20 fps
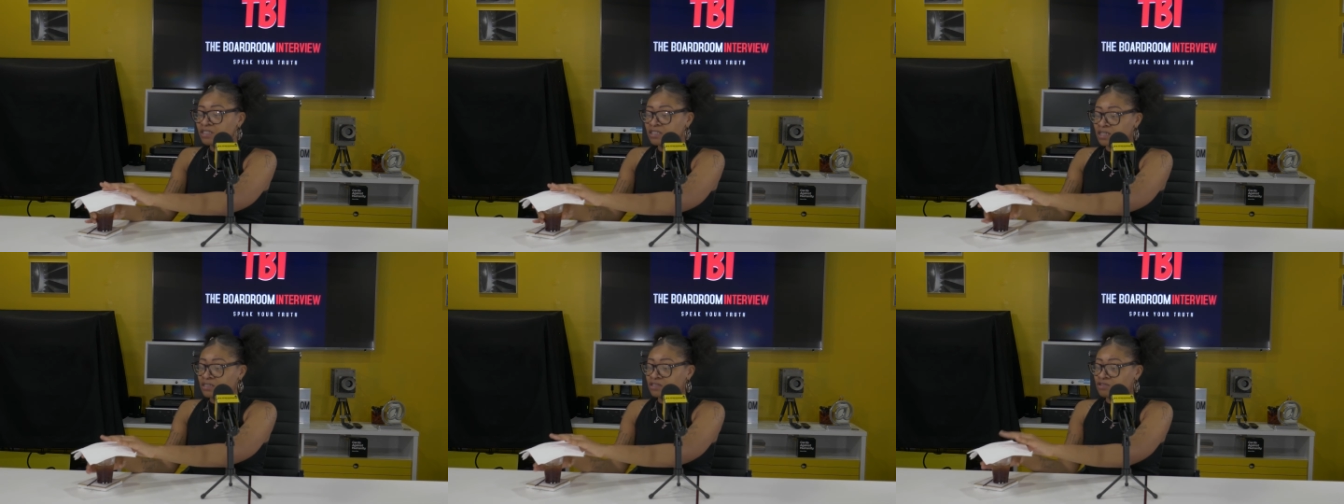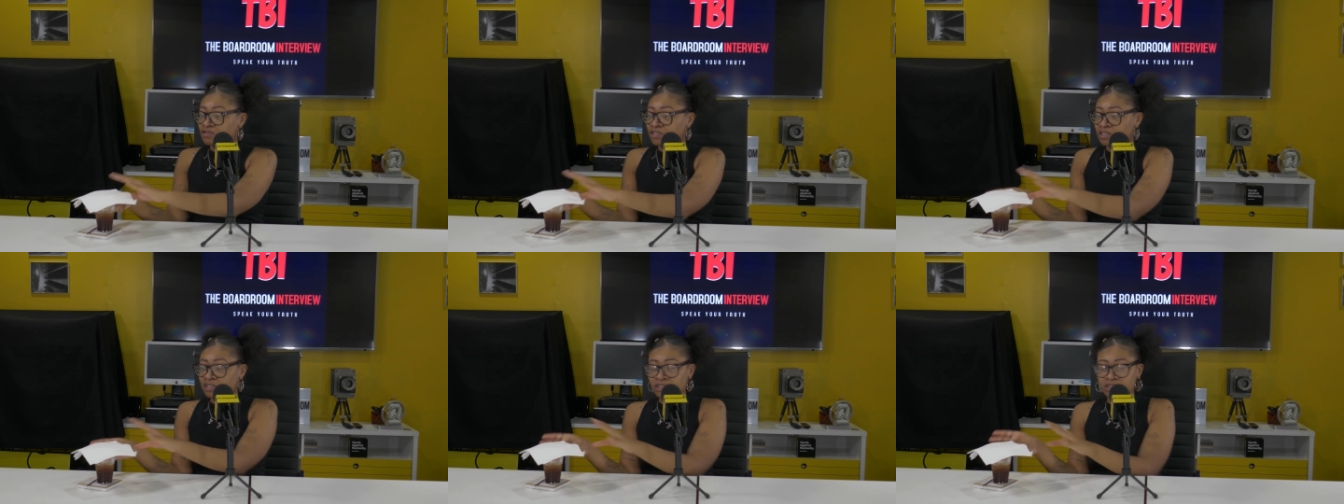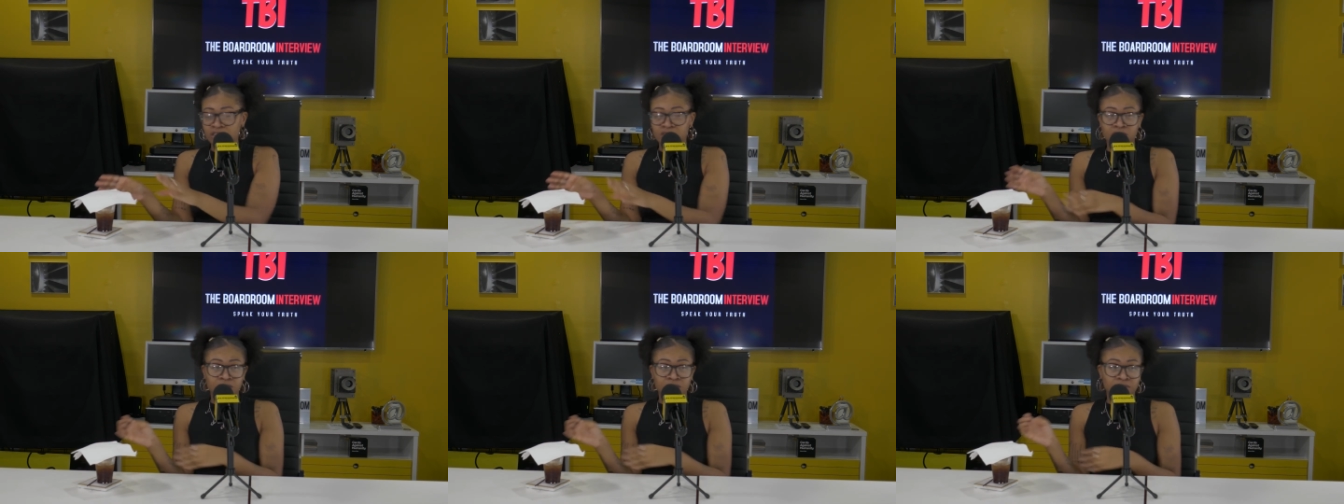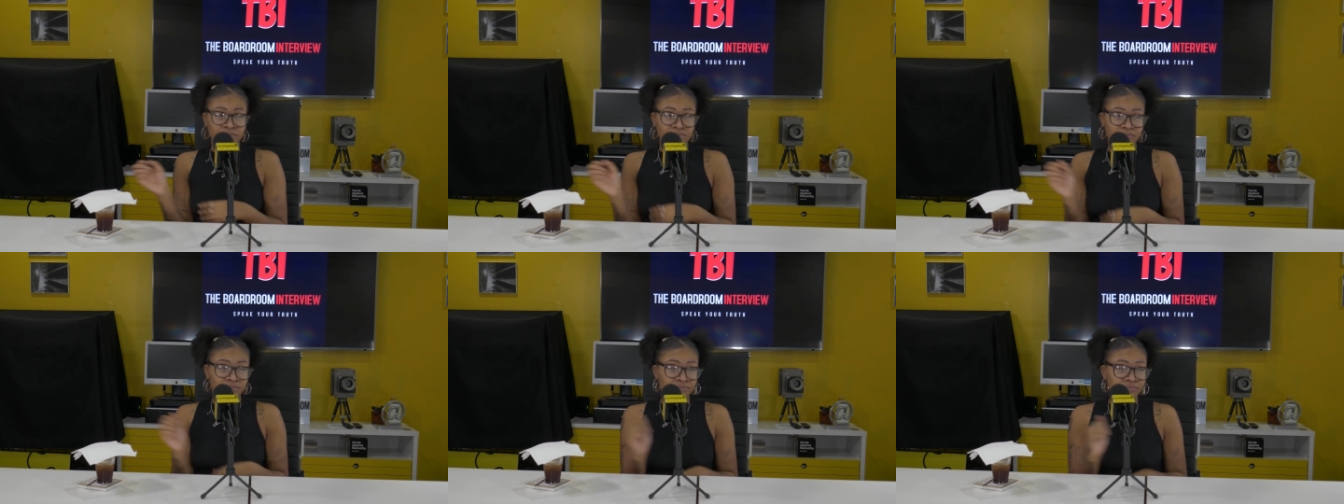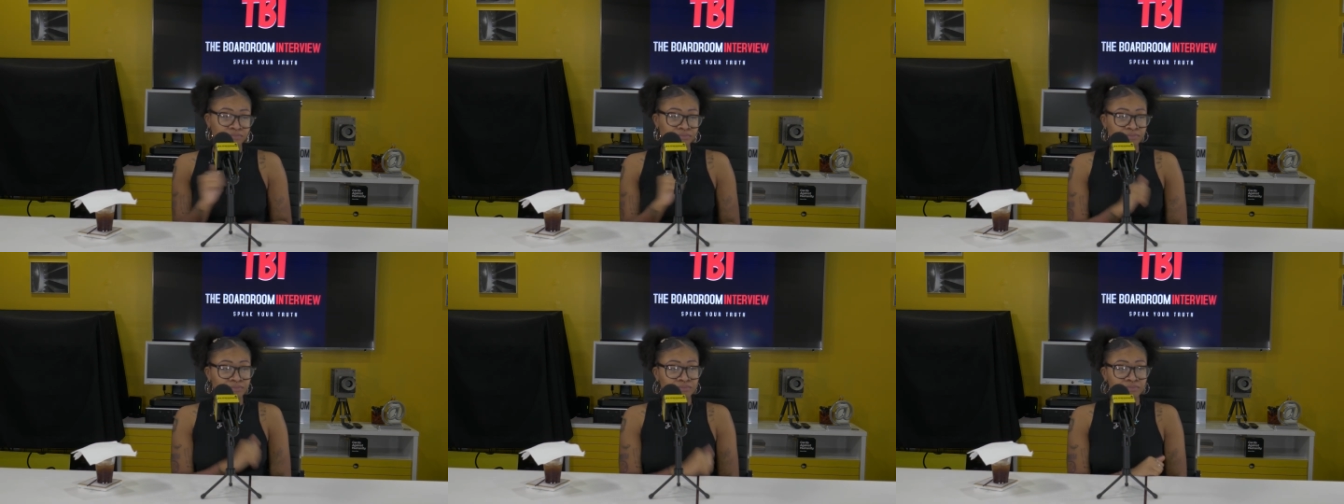has beauty
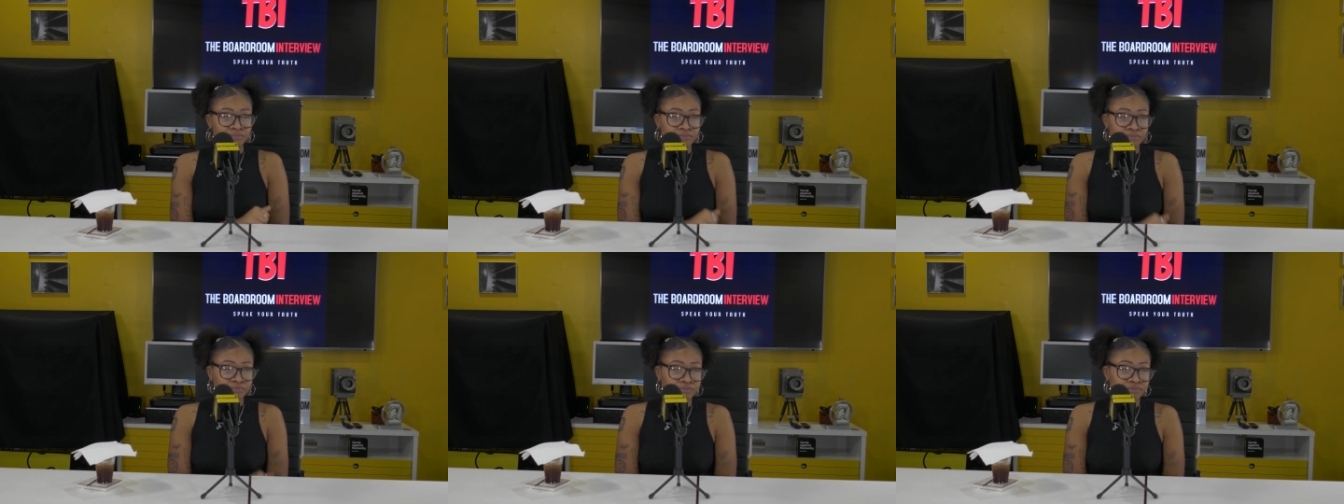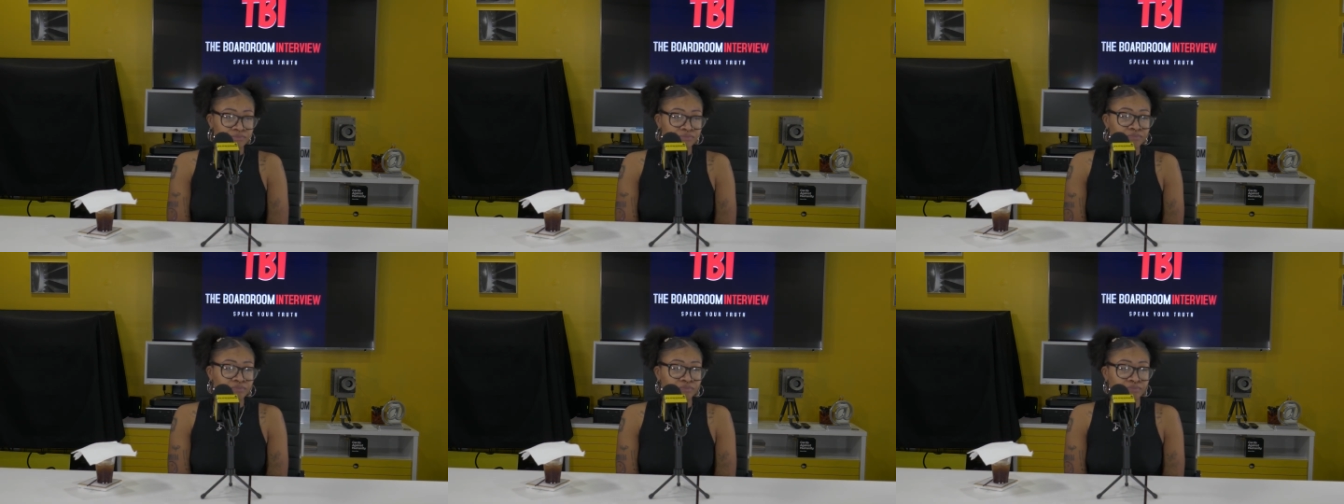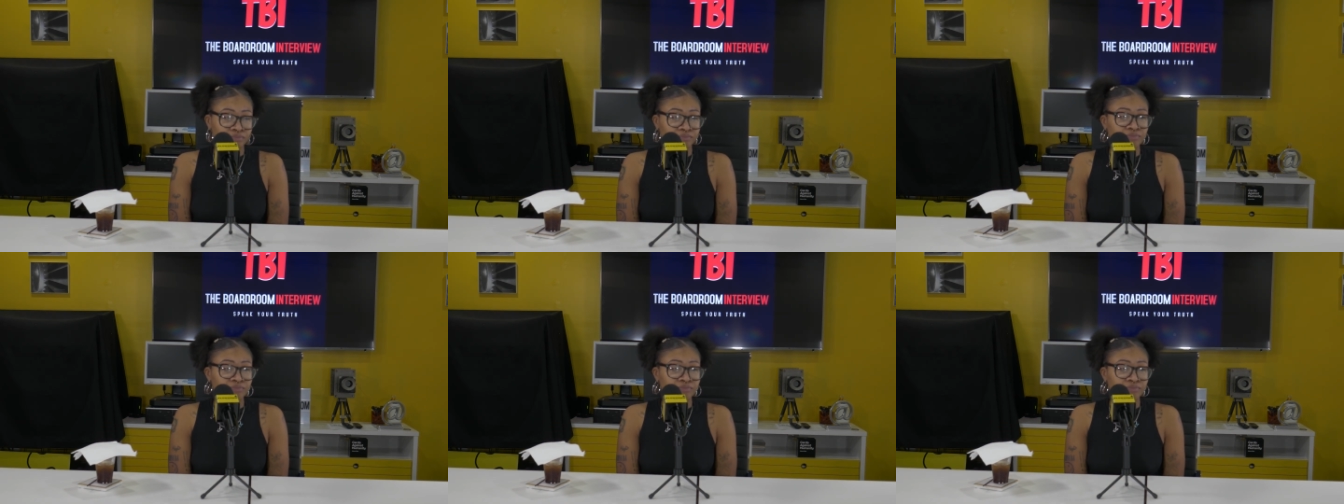supplies,